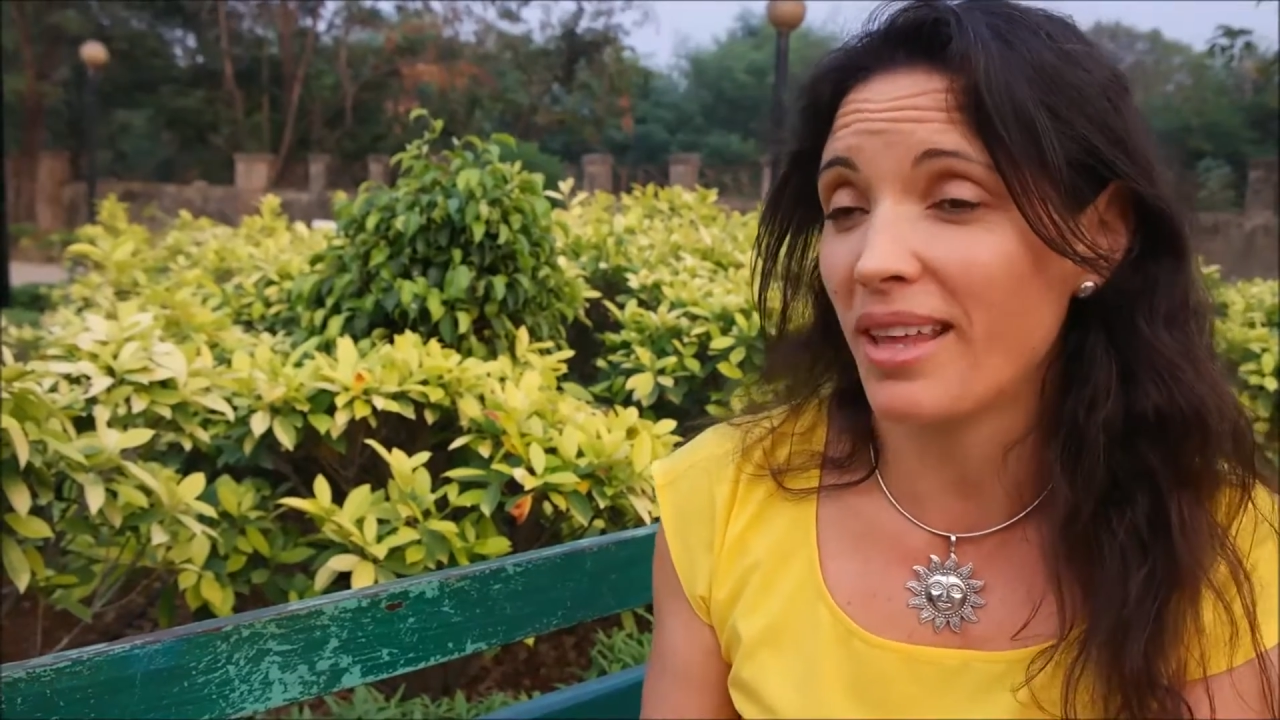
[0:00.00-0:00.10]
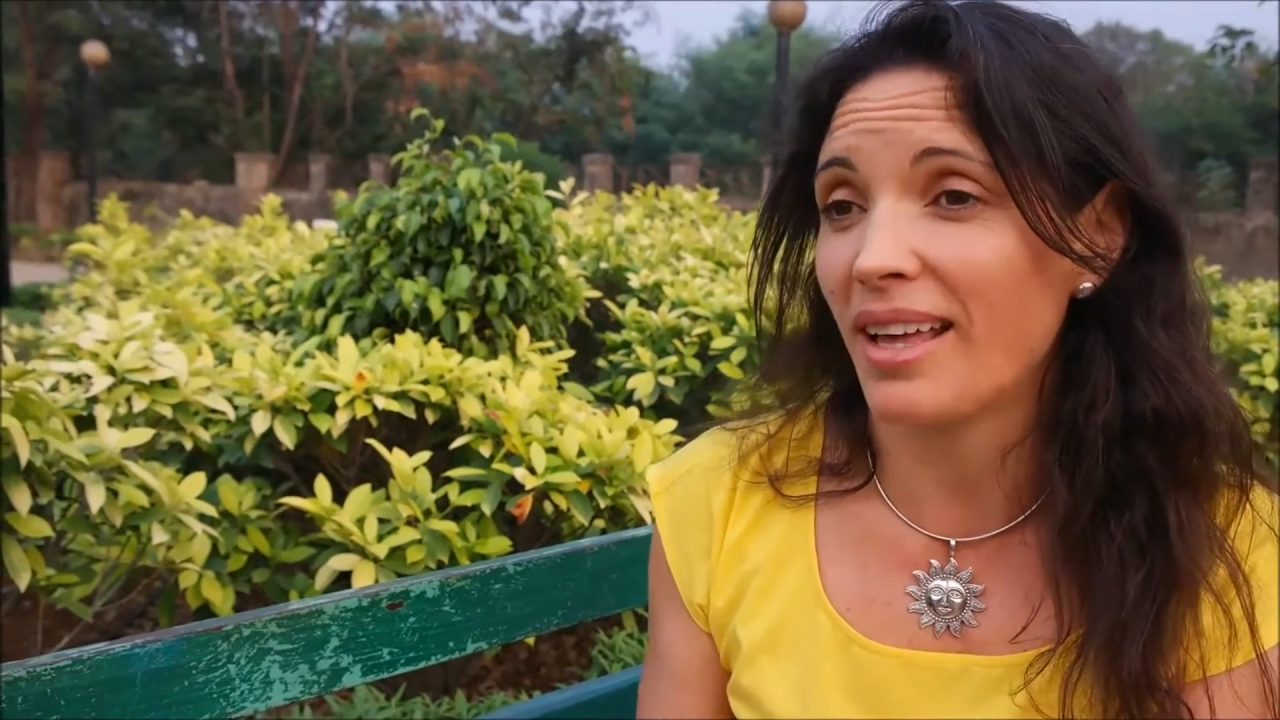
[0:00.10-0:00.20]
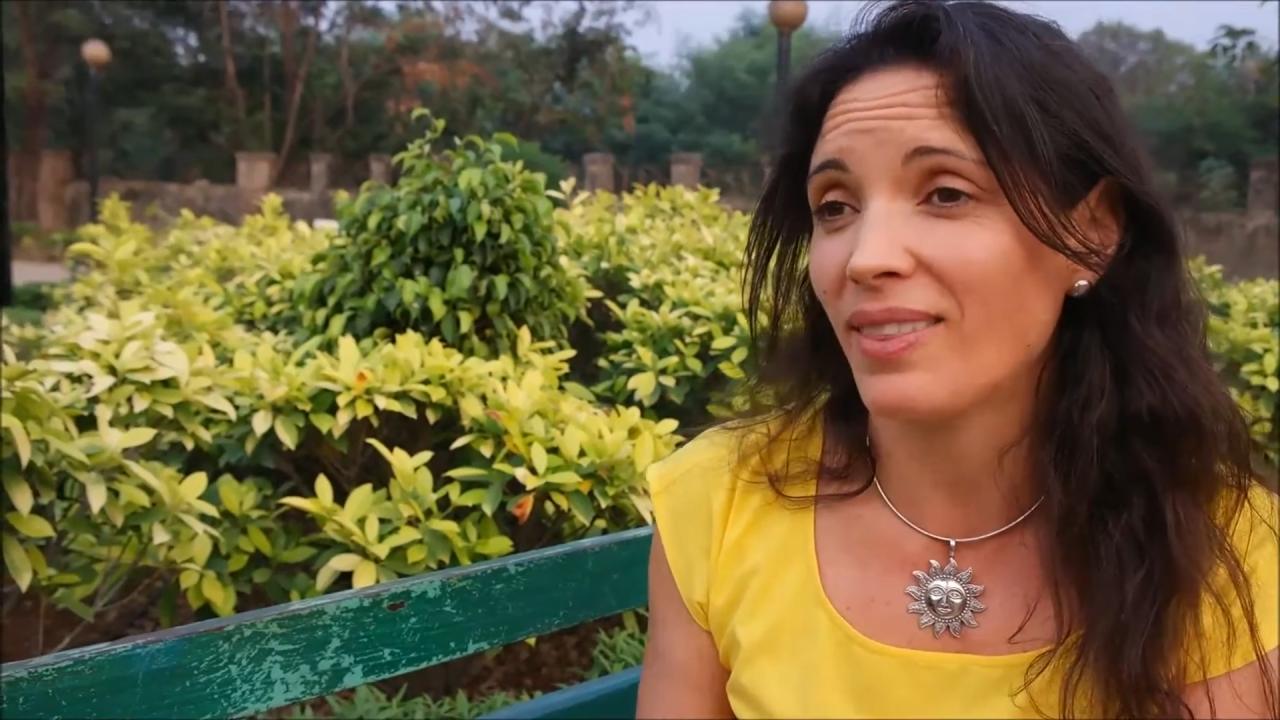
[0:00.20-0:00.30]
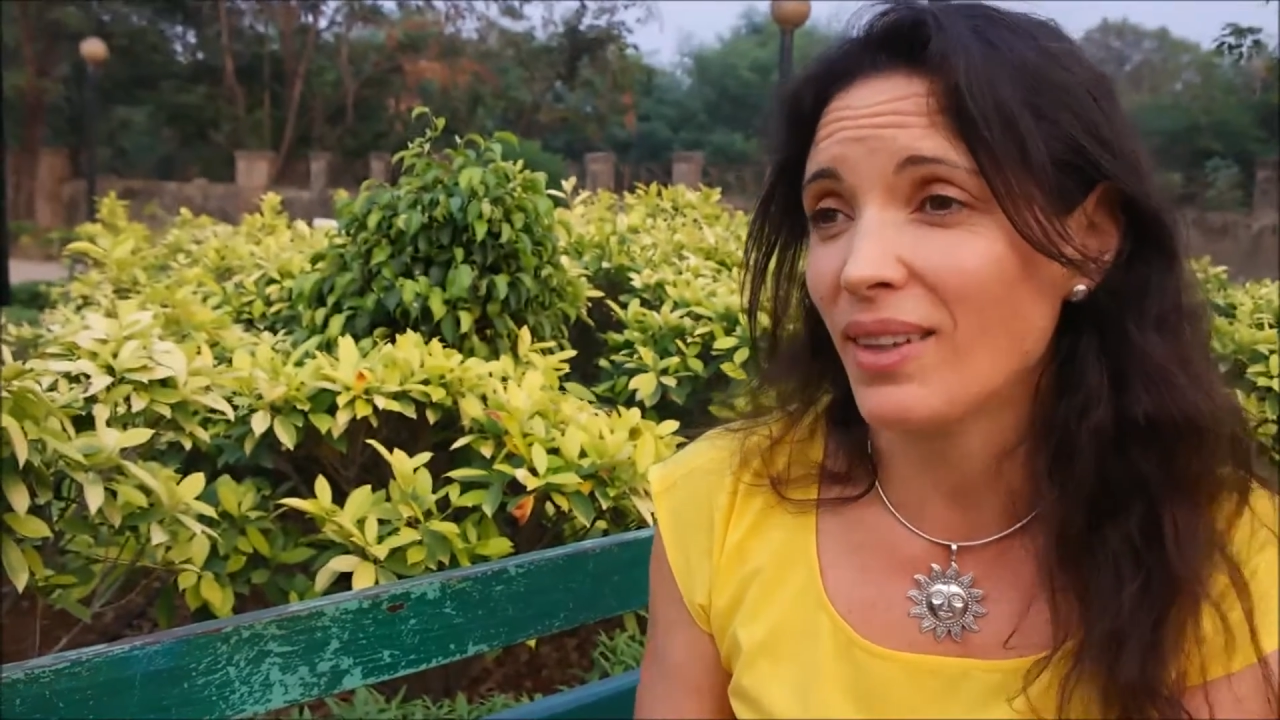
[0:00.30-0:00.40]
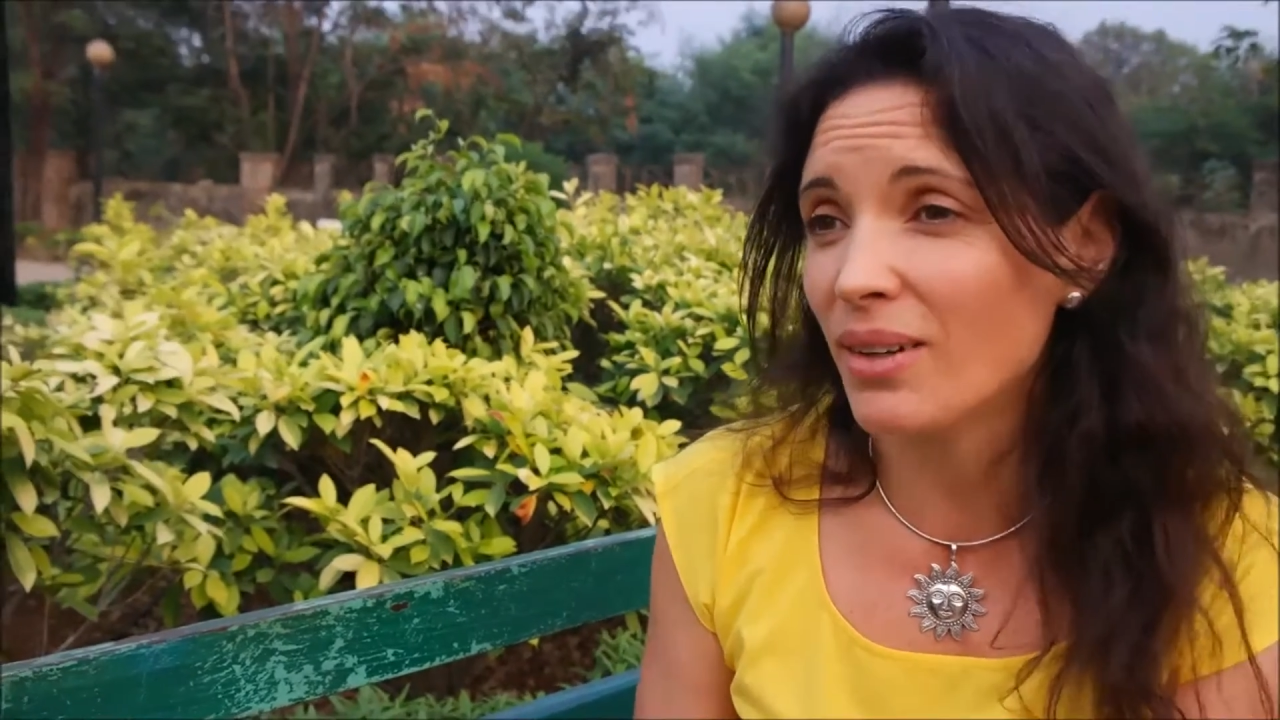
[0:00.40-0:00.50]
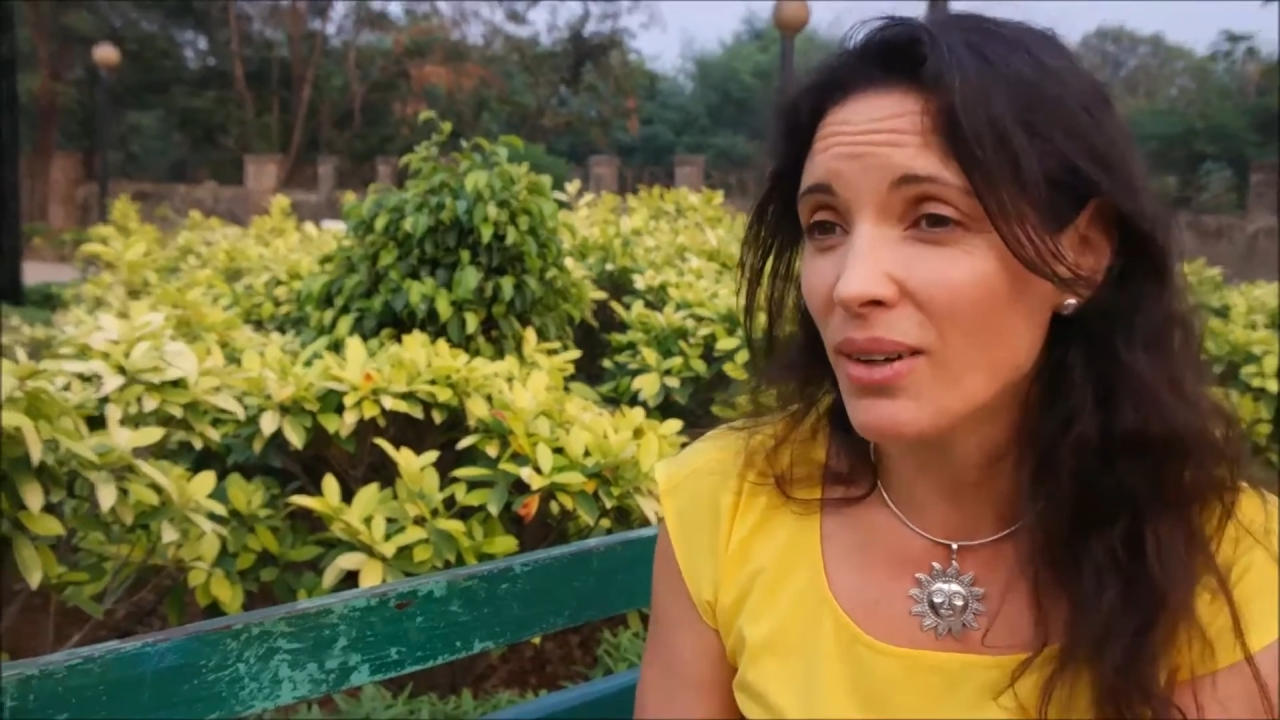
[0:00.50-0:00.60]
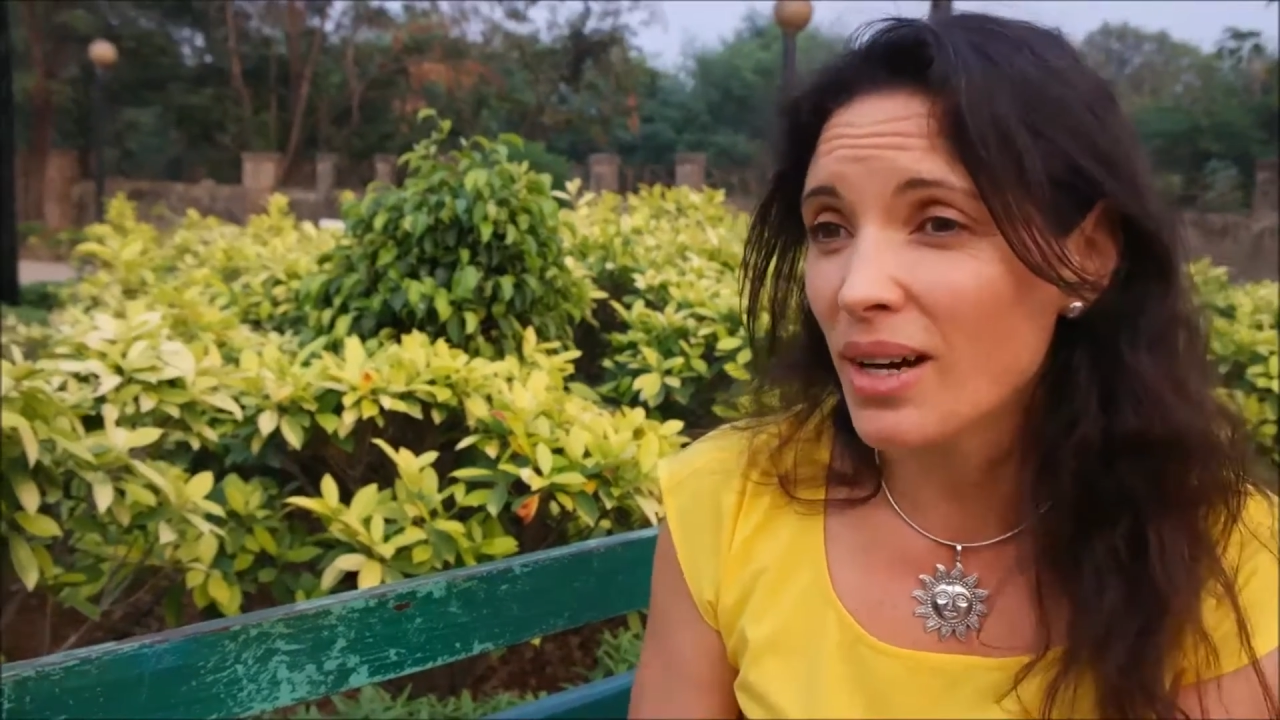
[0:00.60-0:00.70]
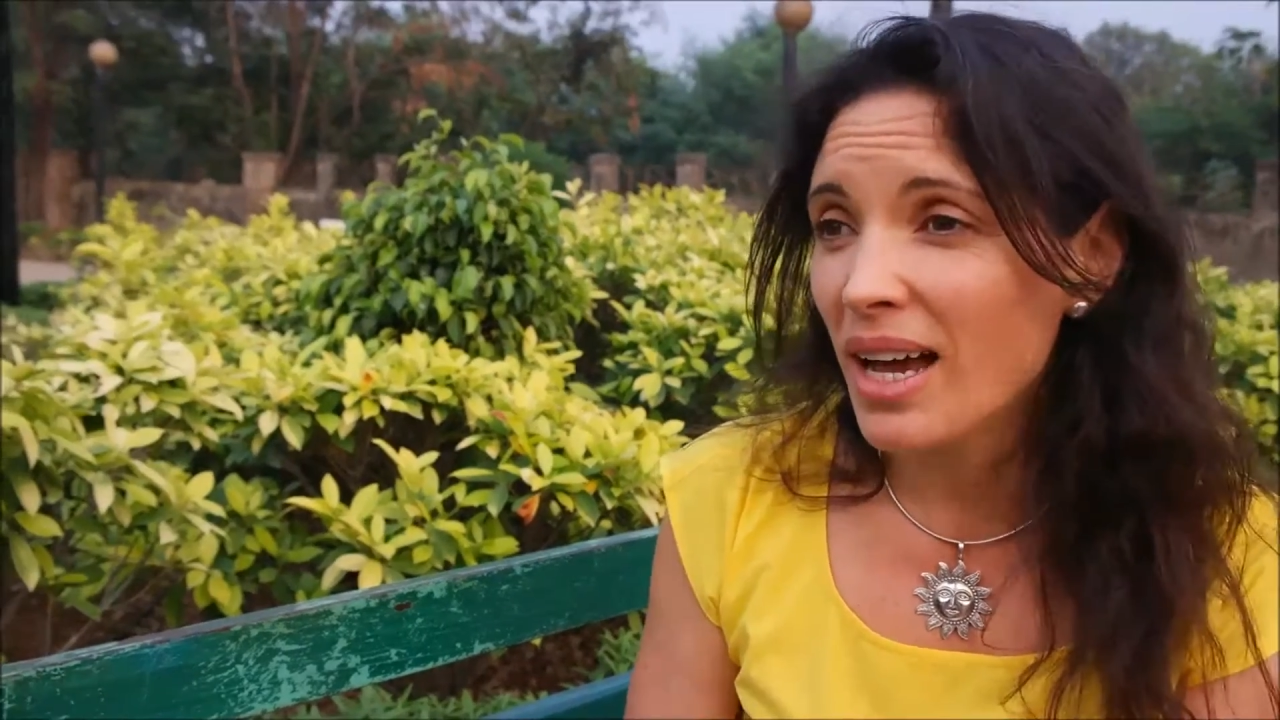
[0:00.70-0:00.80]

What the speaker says: that, though,